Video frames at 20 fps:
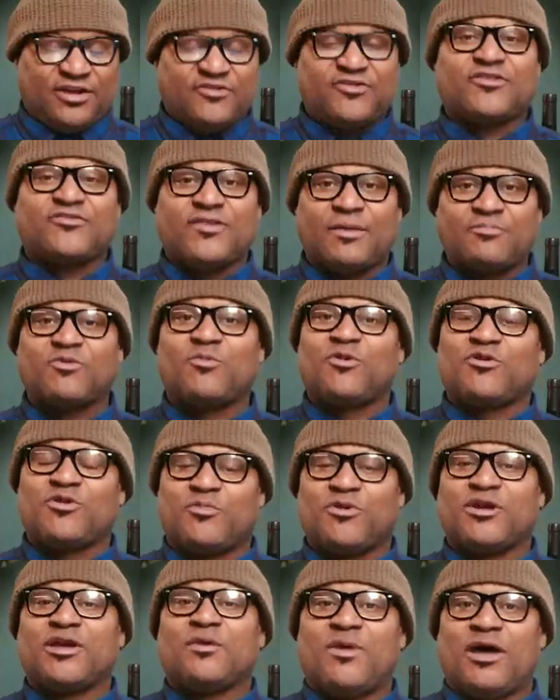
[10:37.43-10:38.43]
It's acceptable to
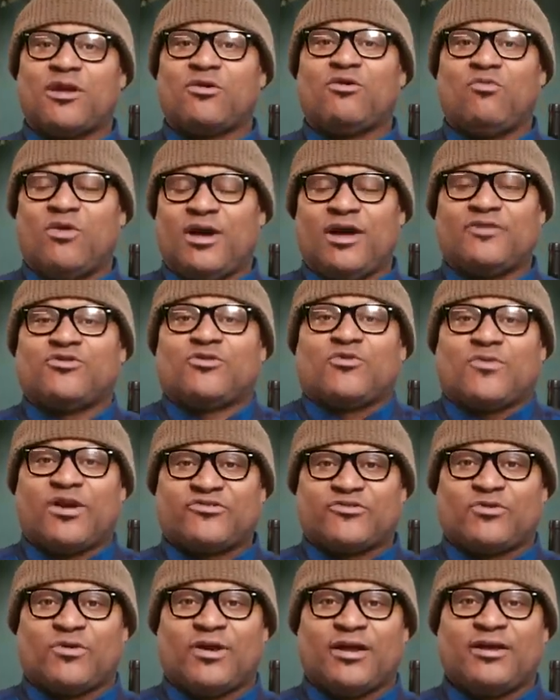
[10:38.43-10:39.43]
bring a bottle of wine to a
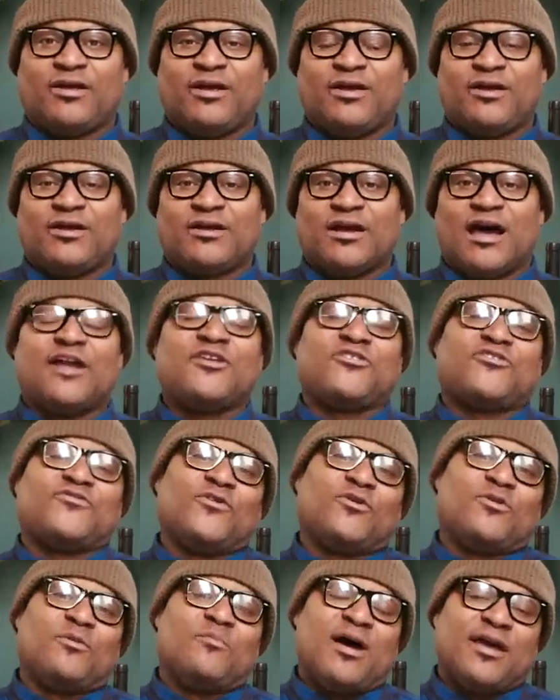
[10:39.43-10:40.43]
restaurant. I just
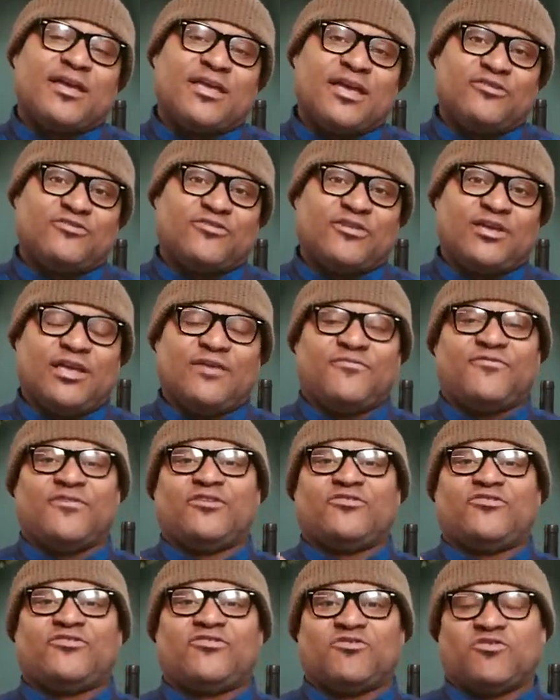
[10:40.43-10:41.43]
feel in my case, if
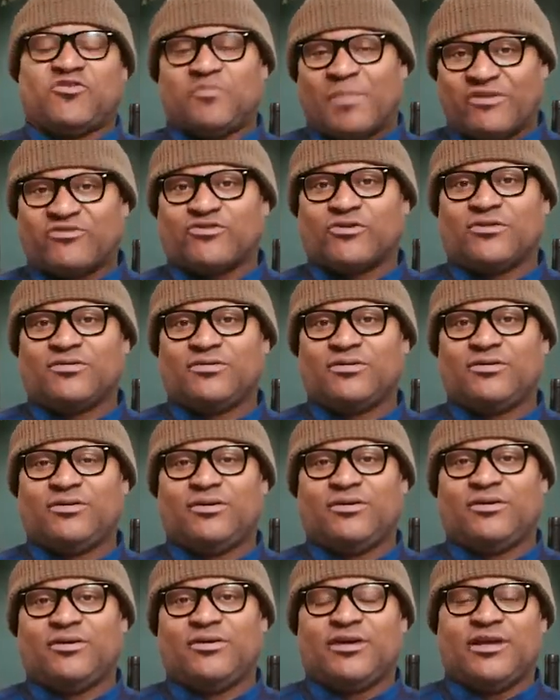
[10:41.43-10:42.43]
it's special.
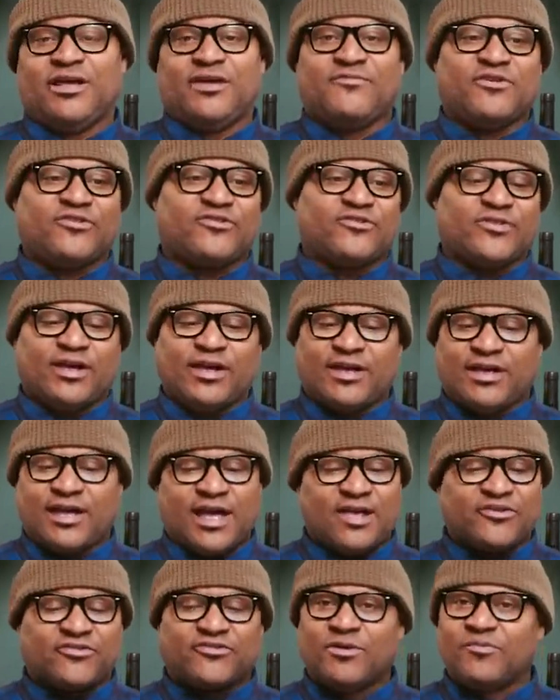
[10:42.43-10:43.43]
If it's like,
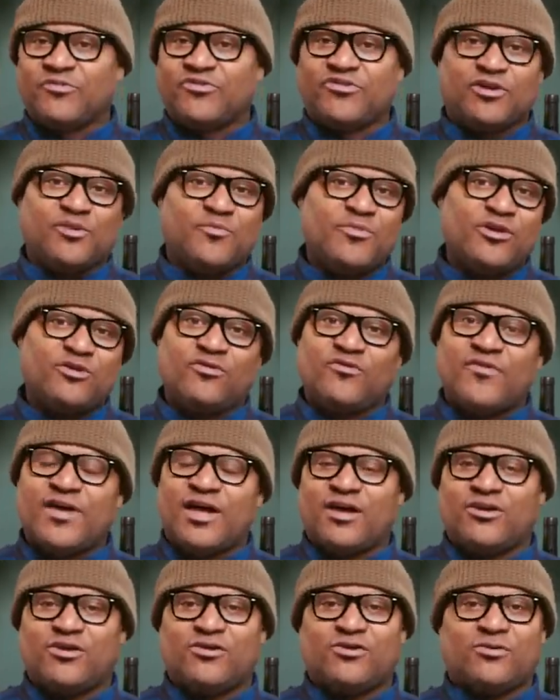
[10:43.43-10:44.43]
has some sentimental
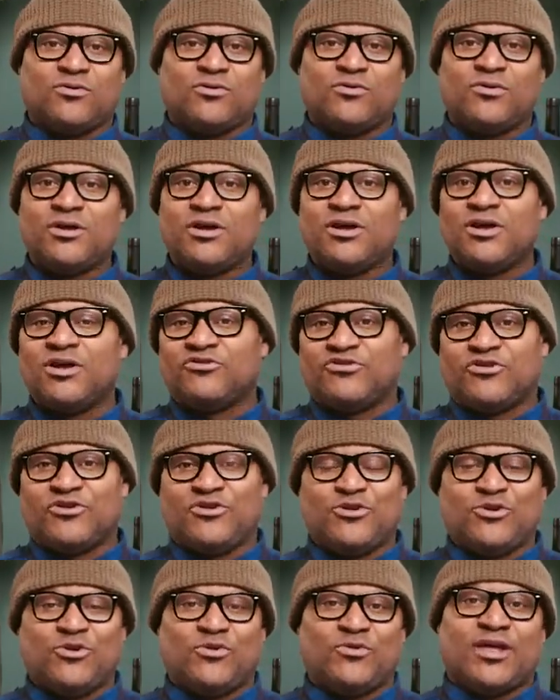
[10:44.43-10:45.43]
value to
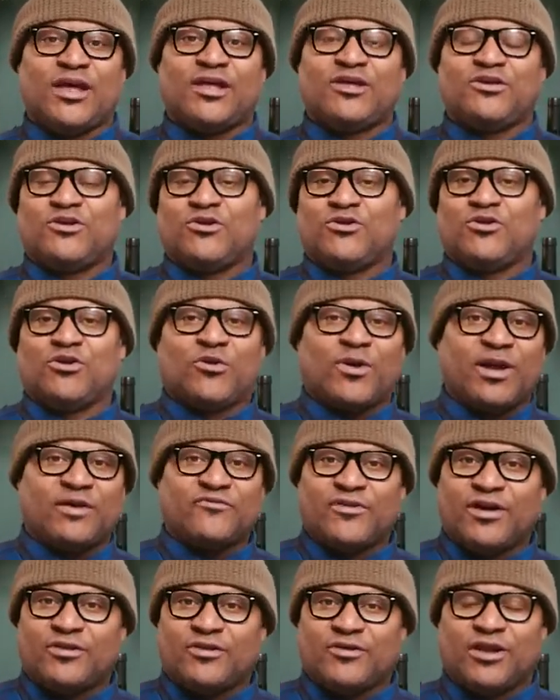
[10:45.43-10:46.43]
you that, your
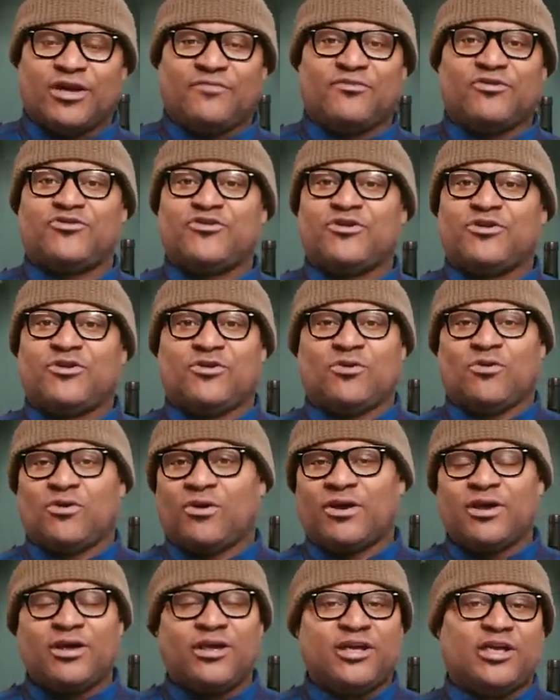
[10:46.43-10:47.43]
grandfather gave it to you,
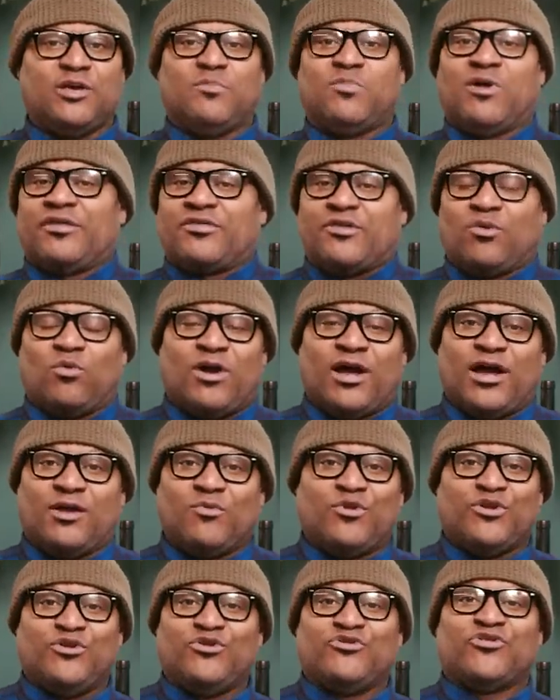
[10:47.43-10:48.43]
or he bought the
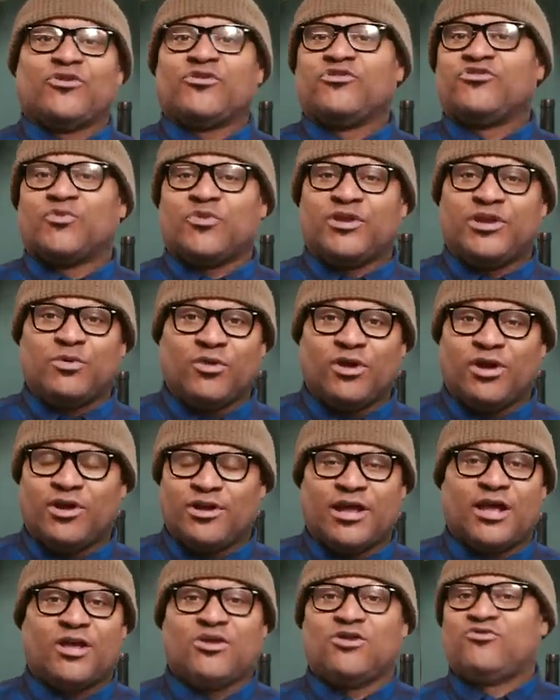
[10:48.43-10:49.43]
wine when you turned
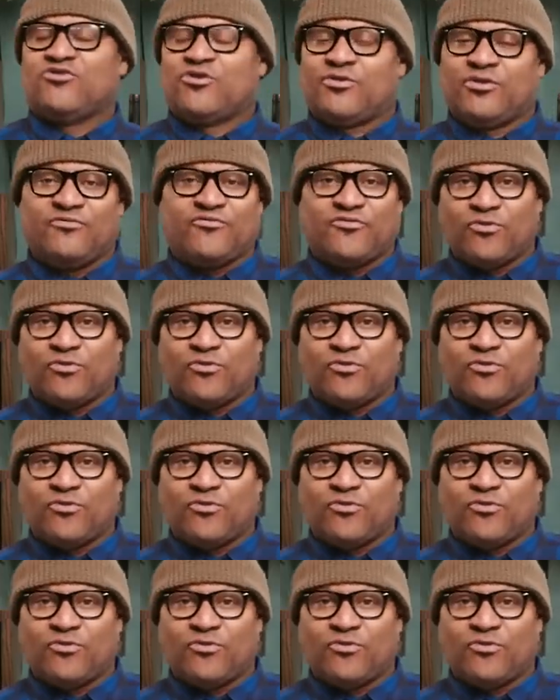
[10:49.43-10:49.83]
21, now you're turning